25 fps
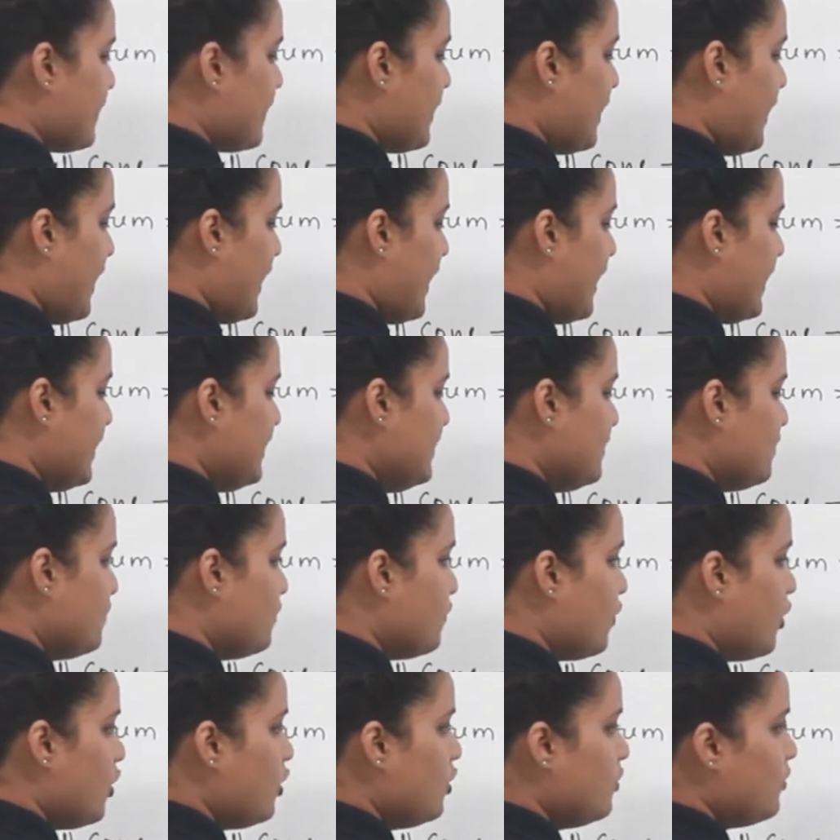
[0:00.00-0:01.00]
and
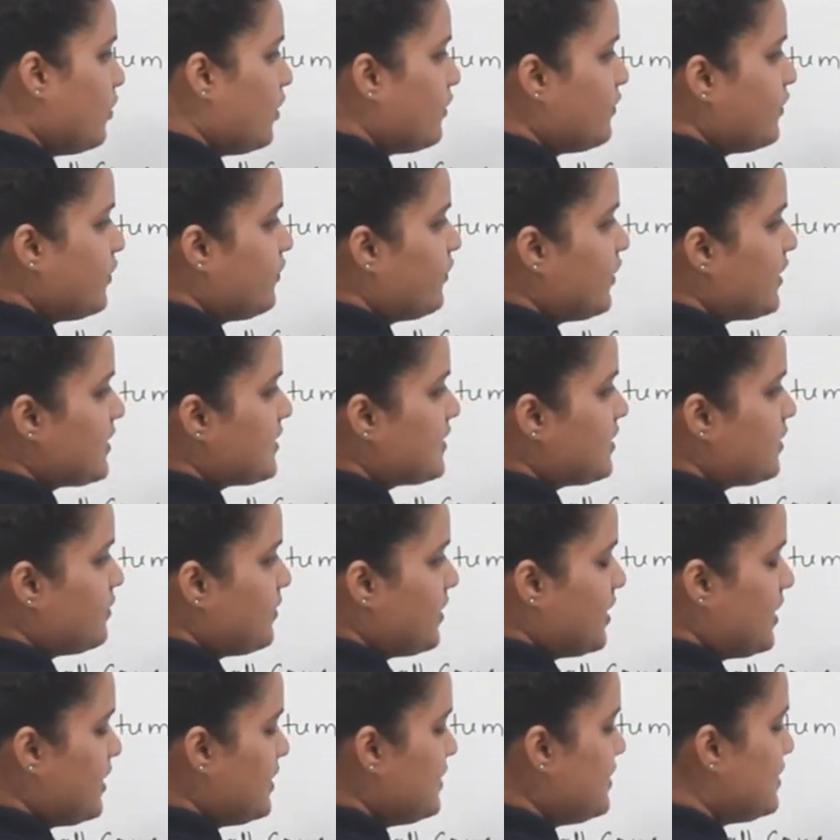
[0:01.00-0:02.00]
volume of the frustum
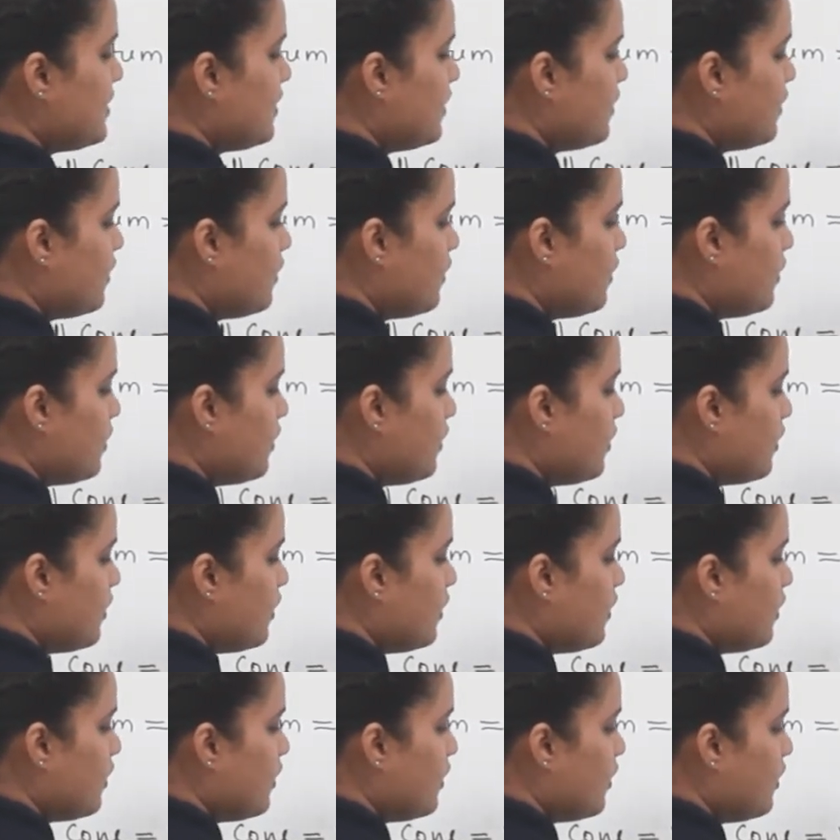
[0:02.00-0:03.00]
is
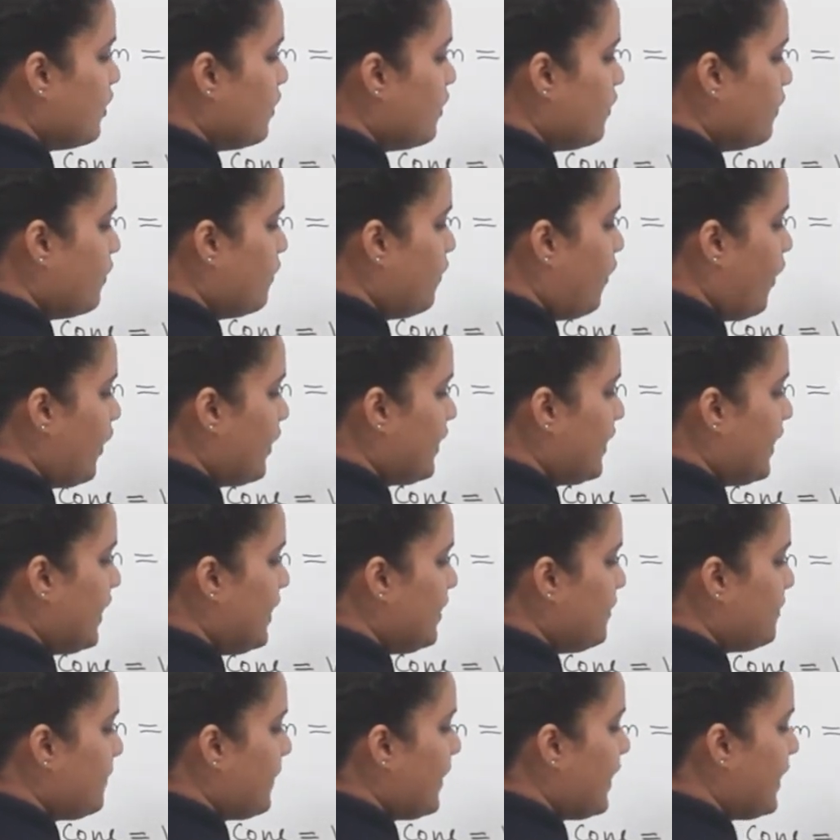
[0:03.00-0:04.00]

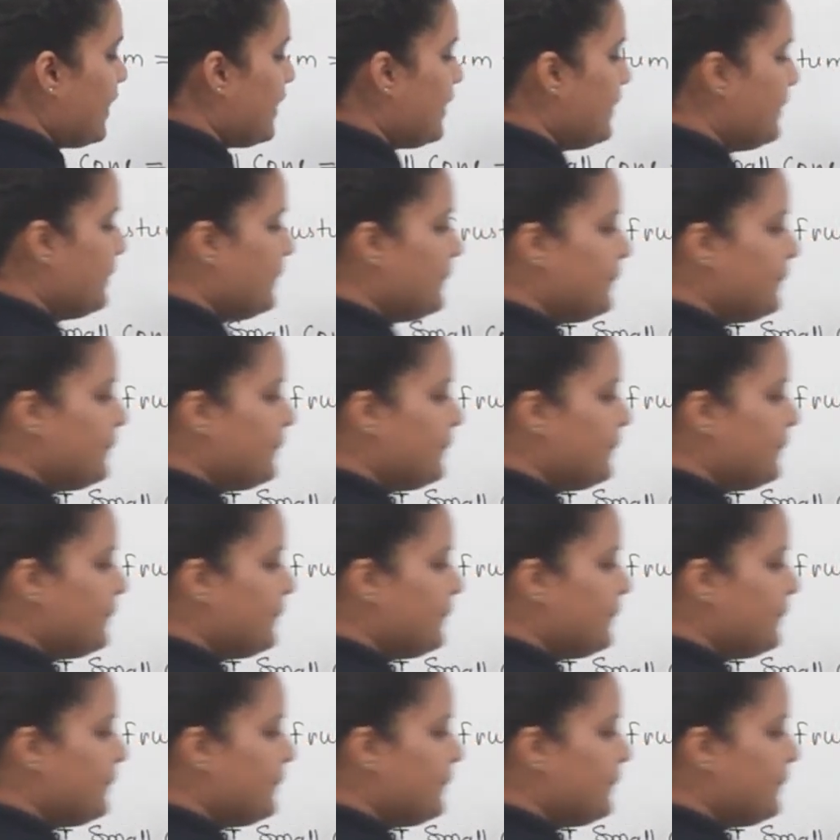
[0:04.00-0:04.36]
14 pi.